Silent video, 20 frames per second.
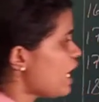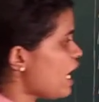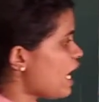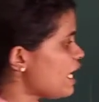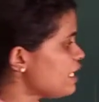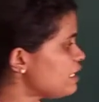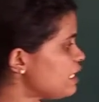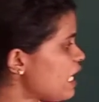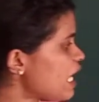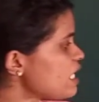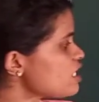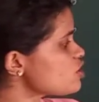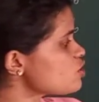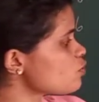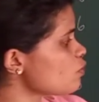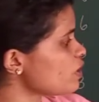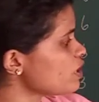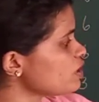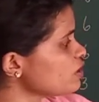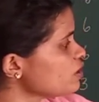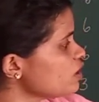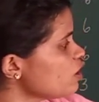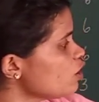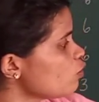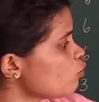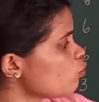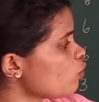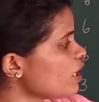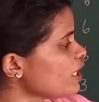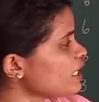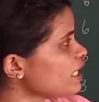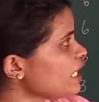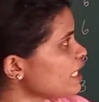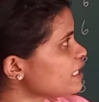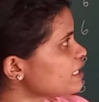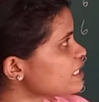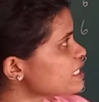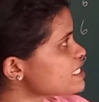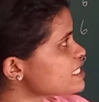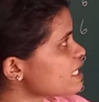And last one,
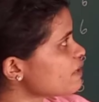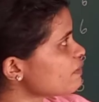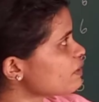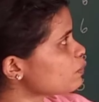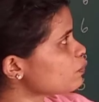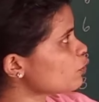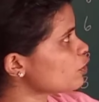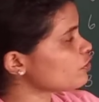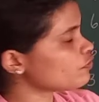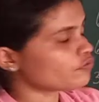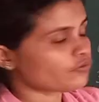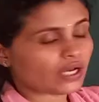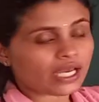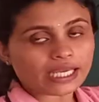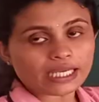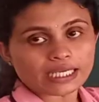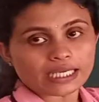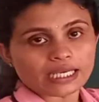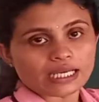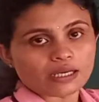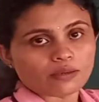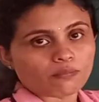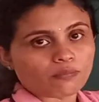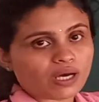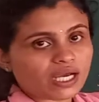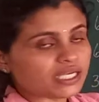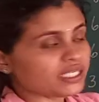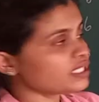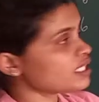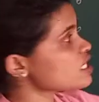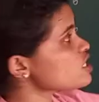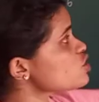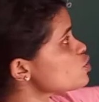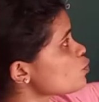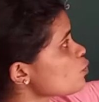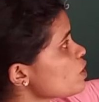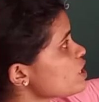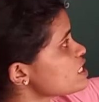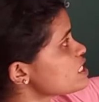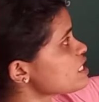187.5 minus
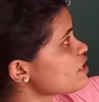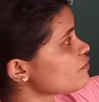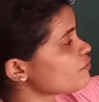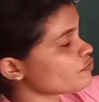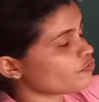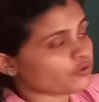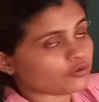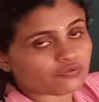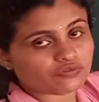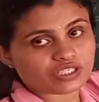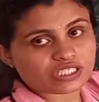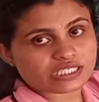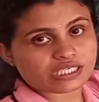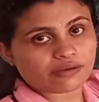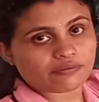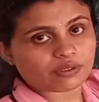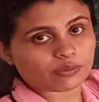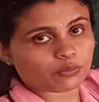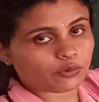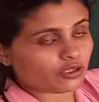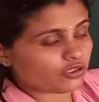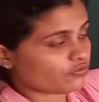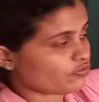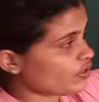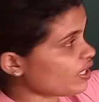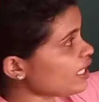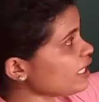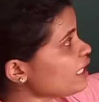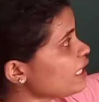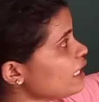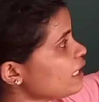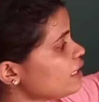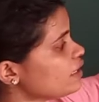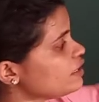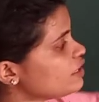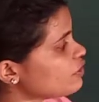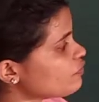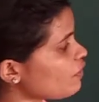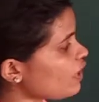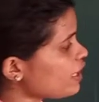
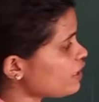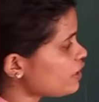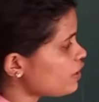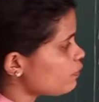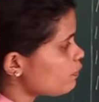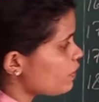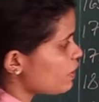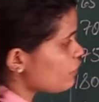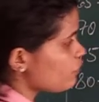157.5 divided by